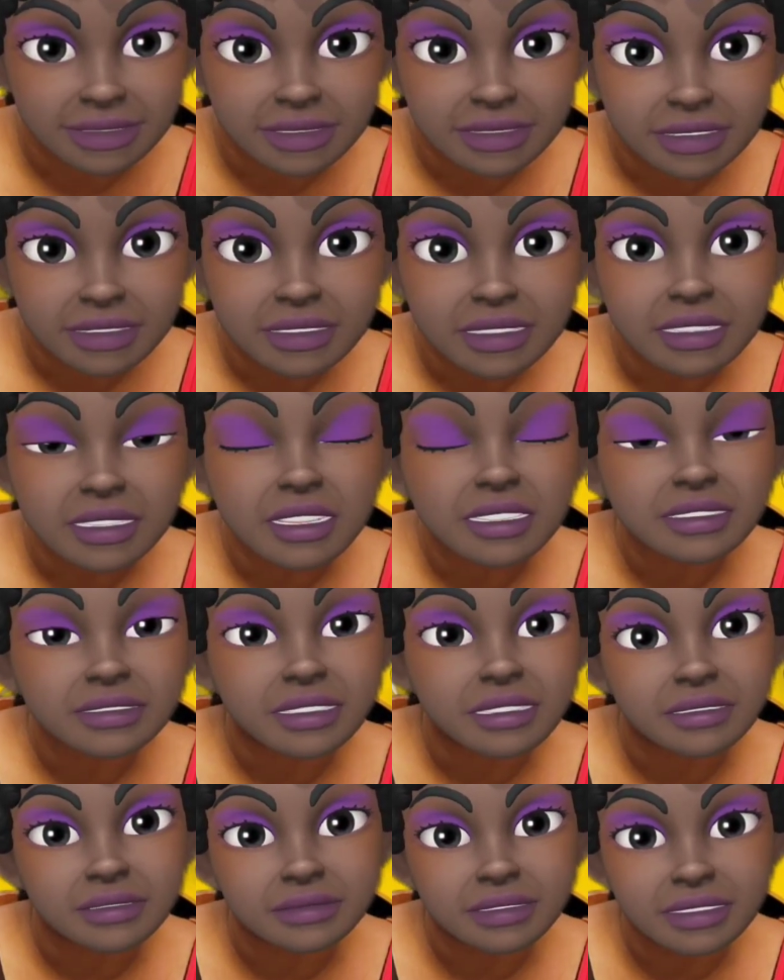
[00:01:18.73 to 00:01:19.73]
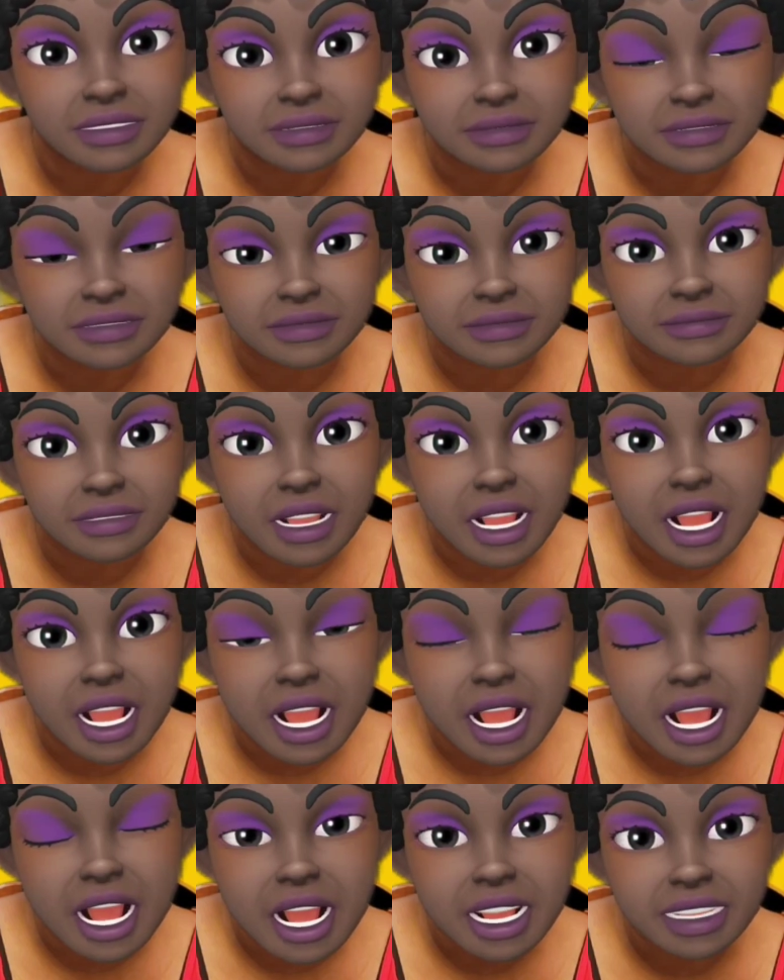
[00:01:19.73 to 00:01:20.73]
Now, as I read this
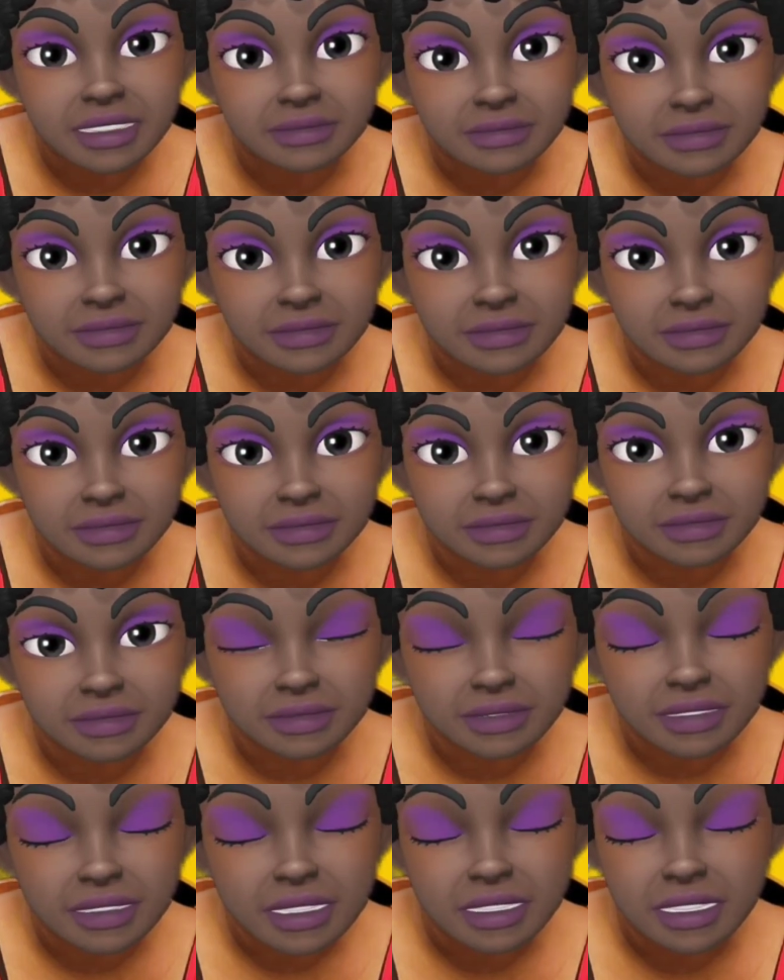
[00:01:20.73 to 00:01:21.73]
passage,